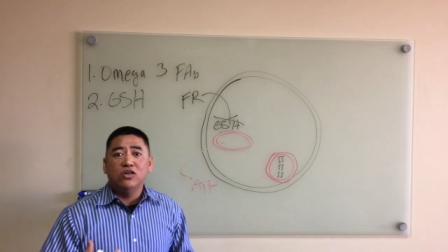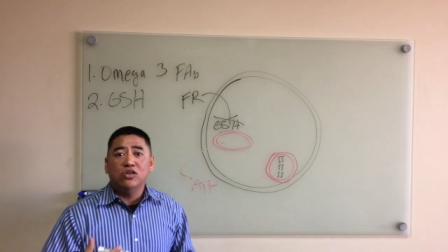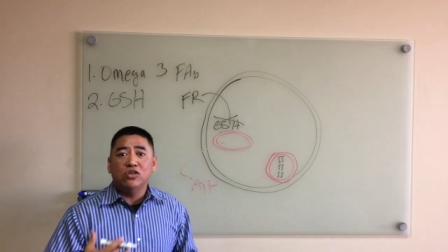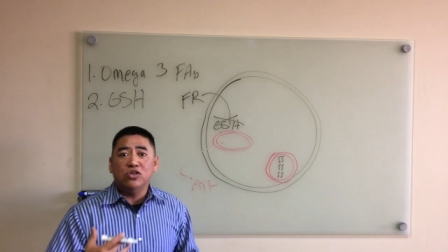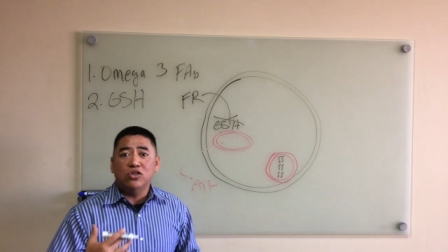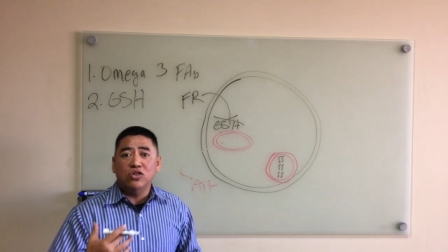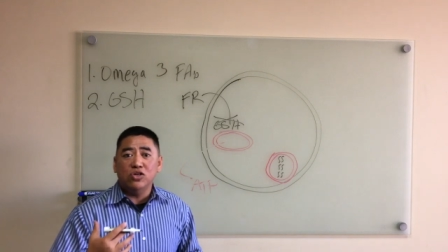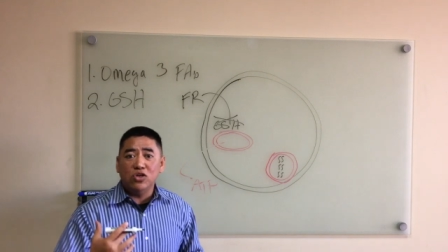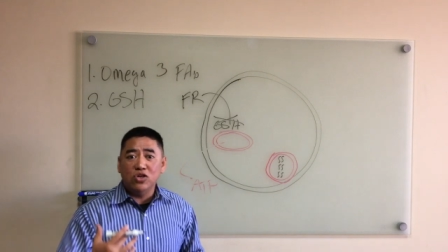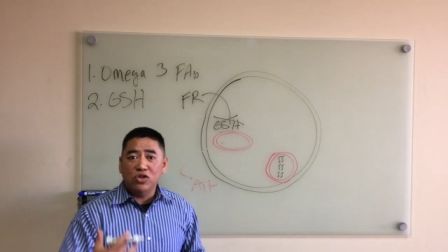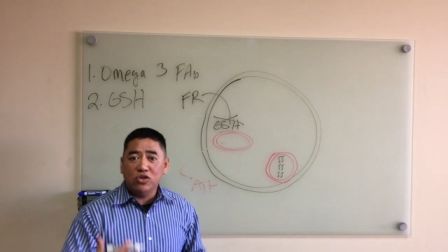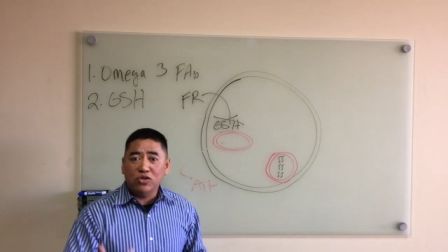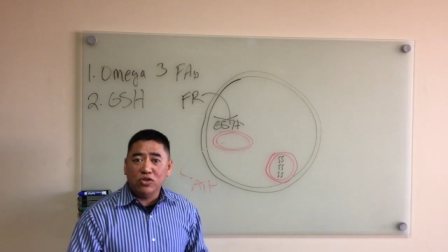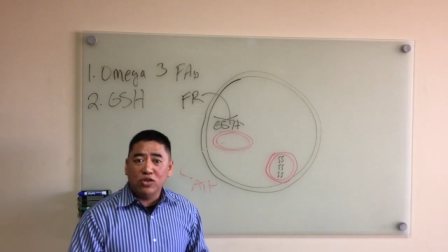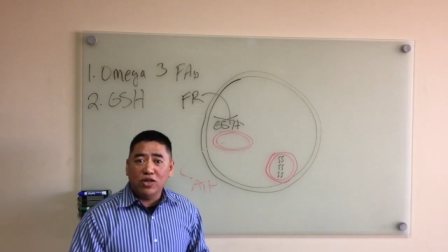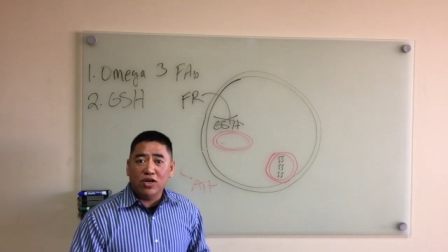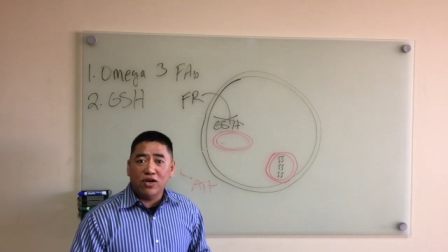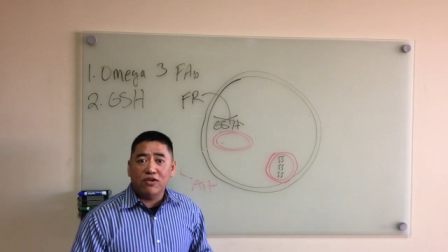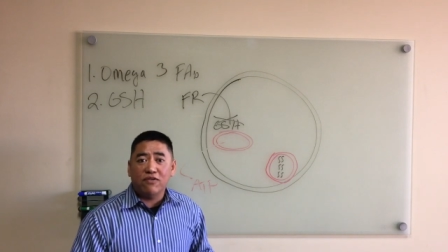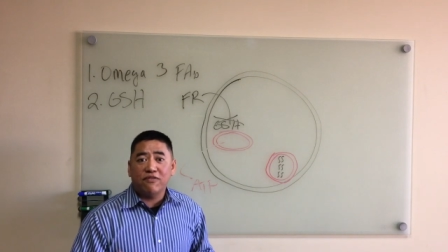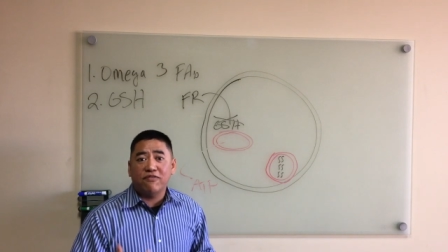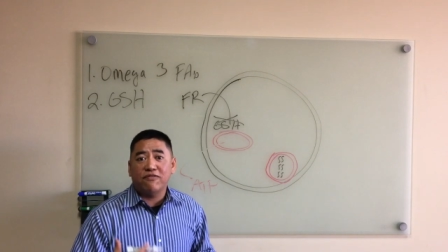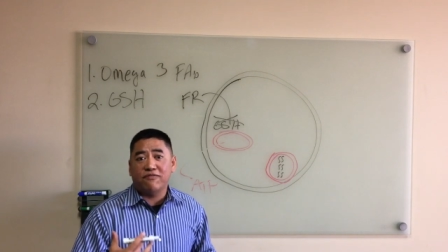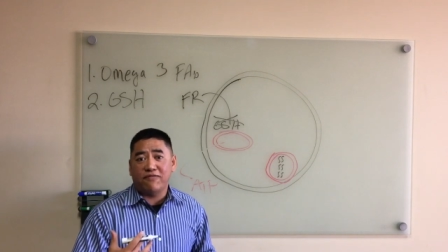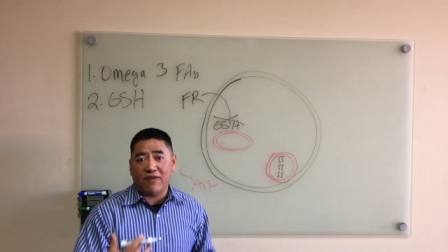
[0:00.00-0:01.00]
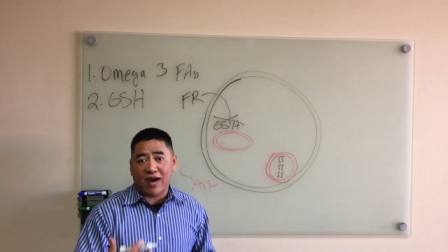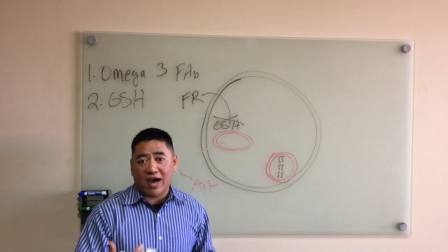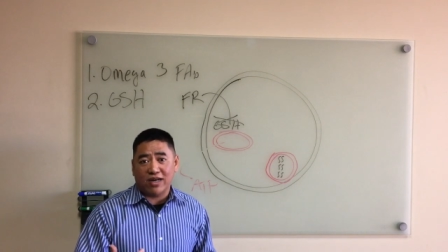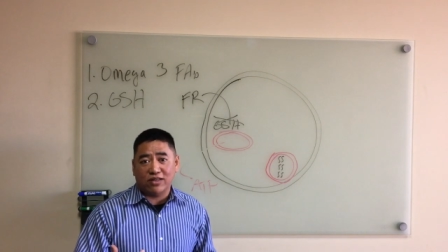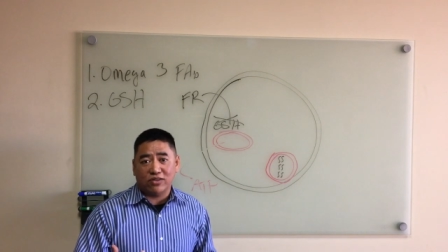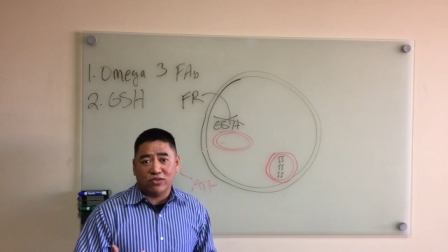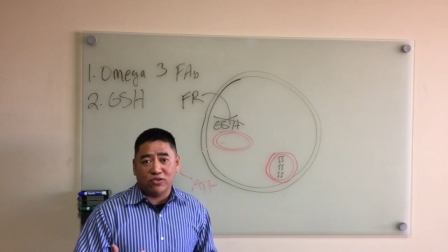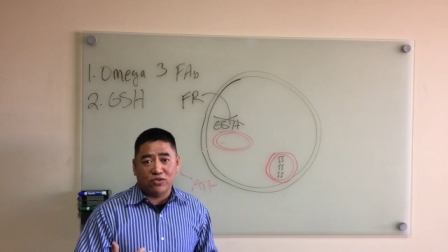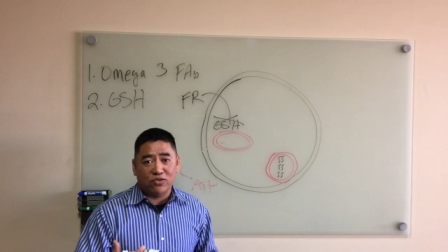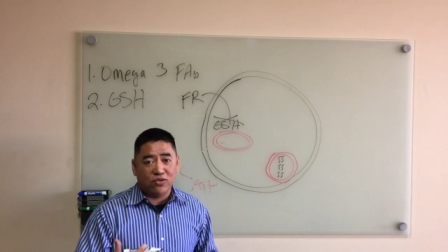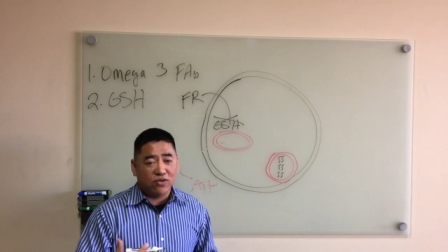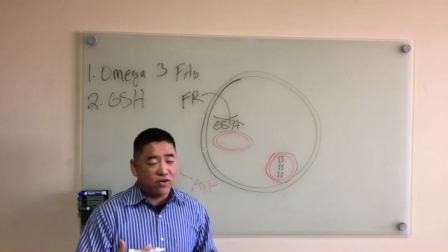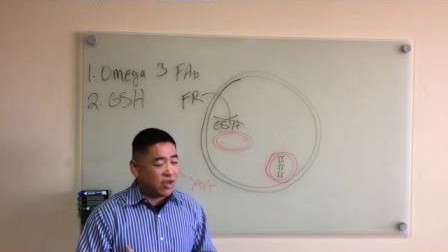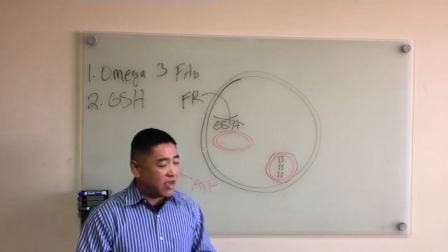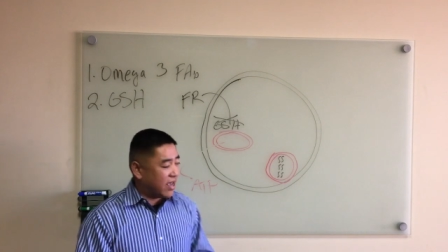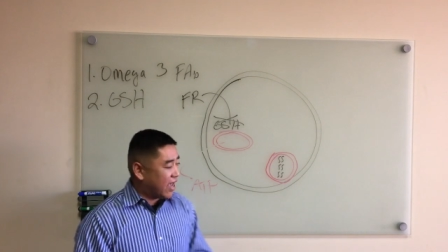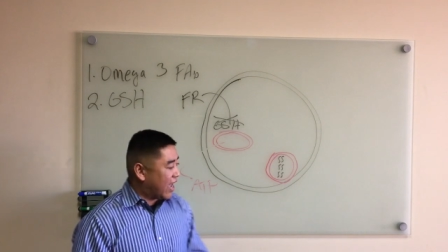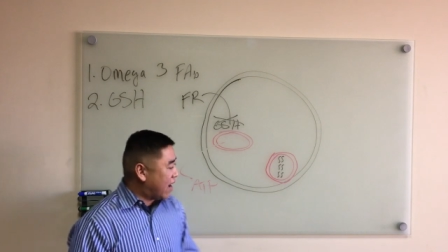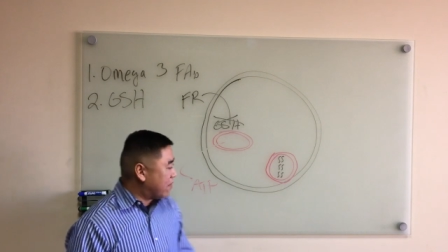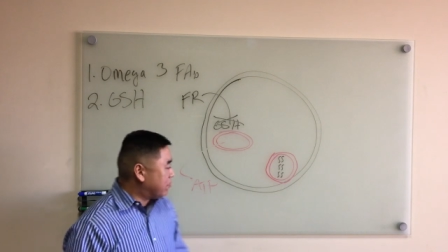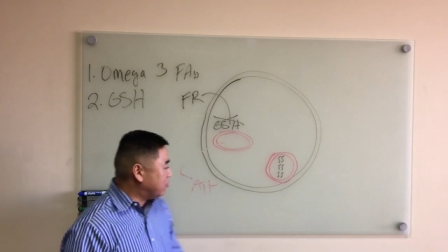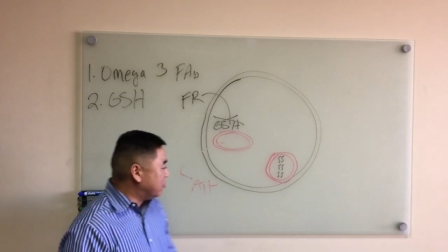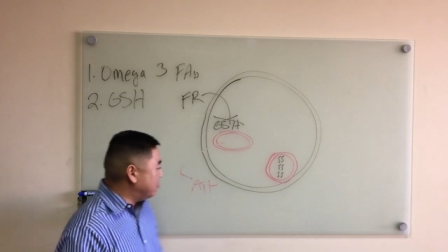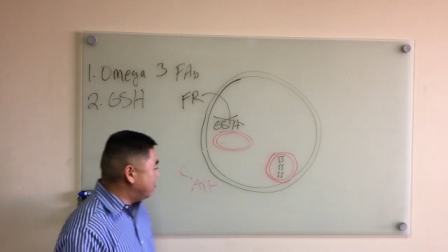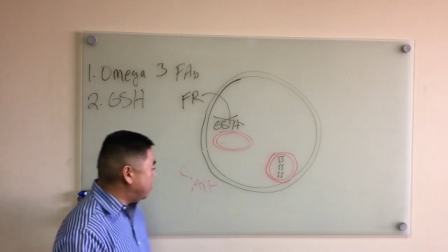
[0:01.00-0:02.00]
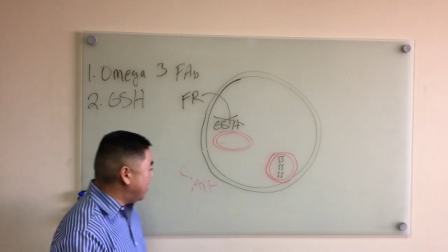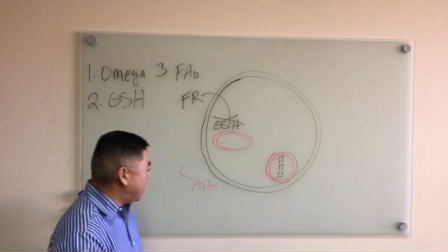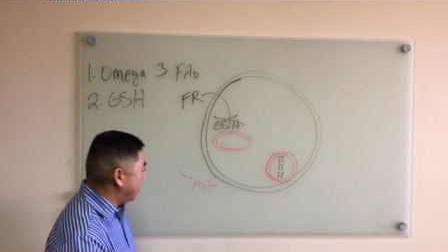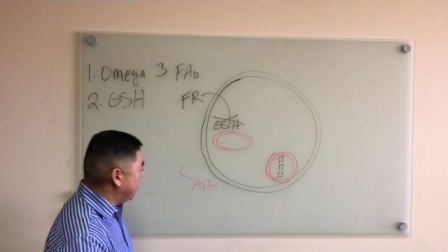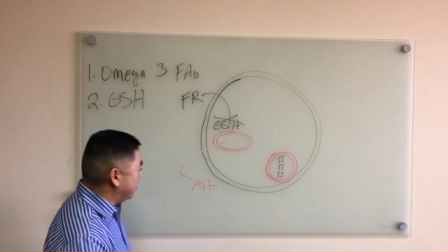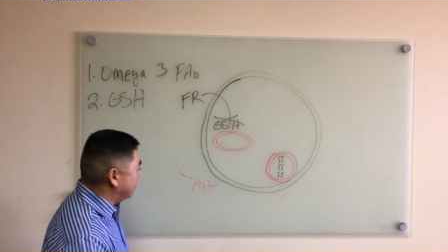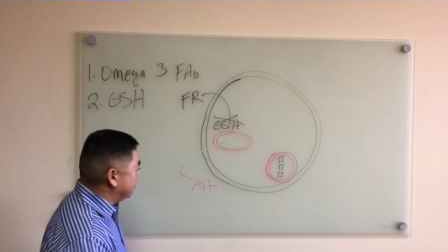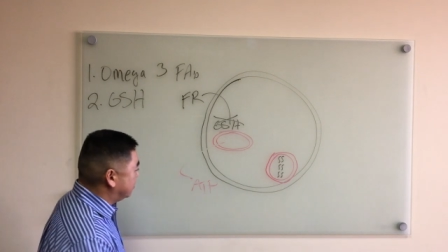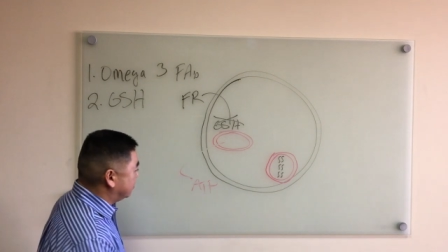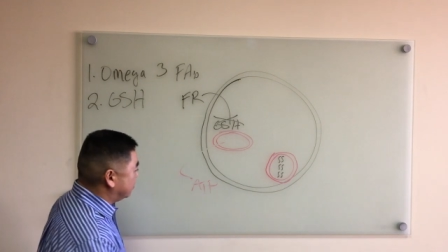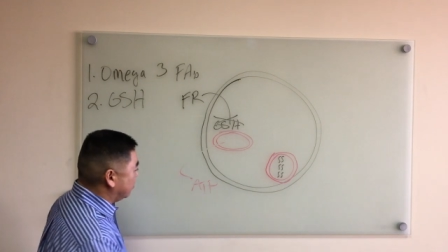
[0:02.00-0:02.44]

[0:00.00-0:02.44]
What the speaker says: nuclear factor kappa beta.